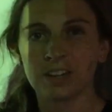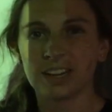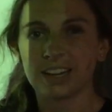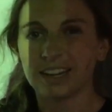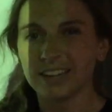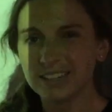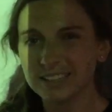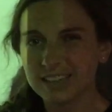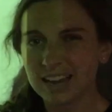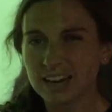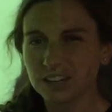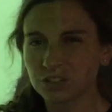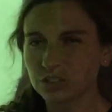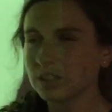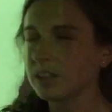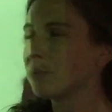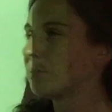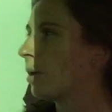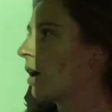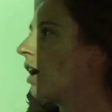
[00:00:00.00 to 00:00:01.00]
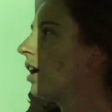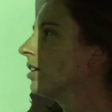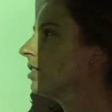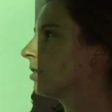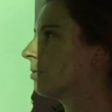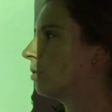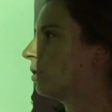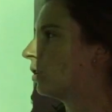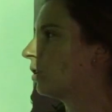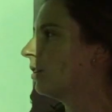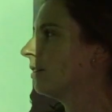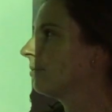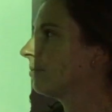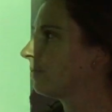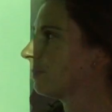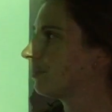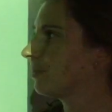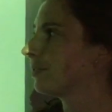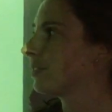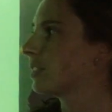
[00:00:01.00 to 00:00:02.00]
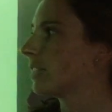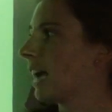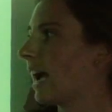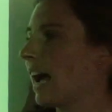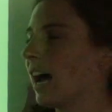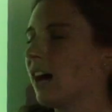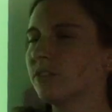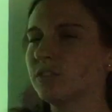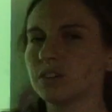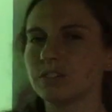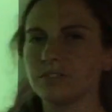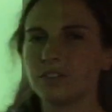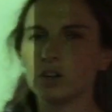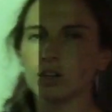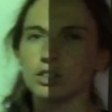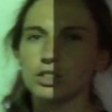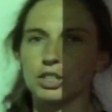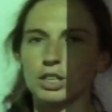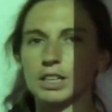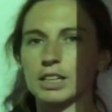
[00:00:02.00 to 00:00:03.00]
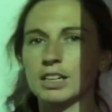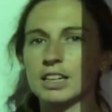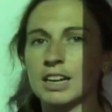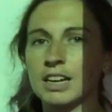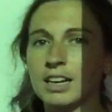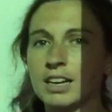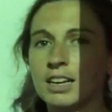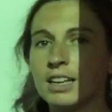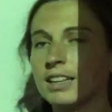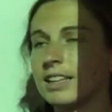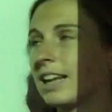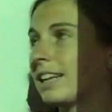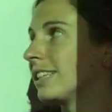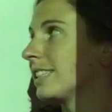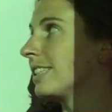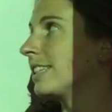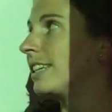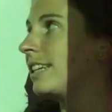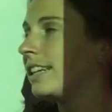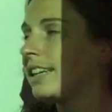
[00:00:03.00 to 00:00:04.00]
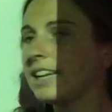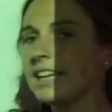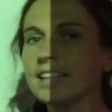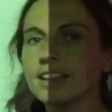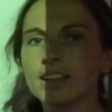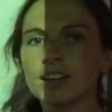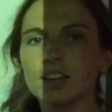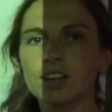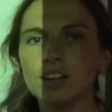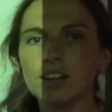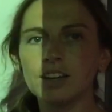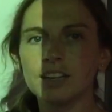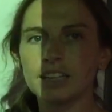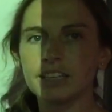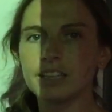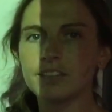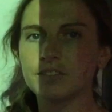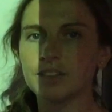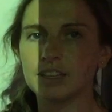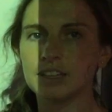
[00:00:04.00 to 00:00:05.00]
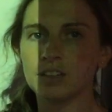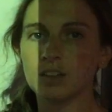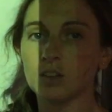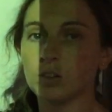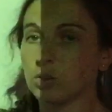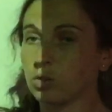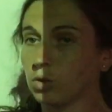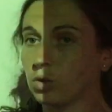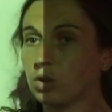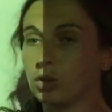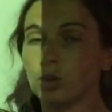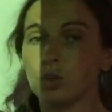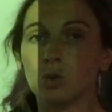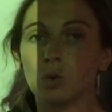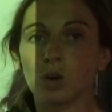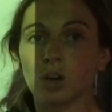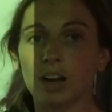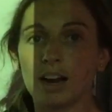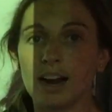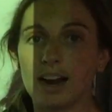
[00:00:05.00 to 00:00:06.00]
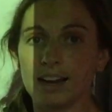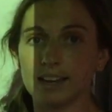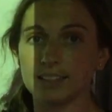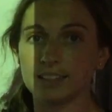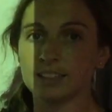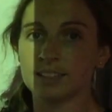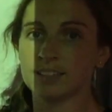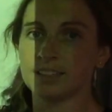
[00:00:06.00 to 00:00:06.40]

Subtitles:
it is actually possible to have a function that is neither even nor odd.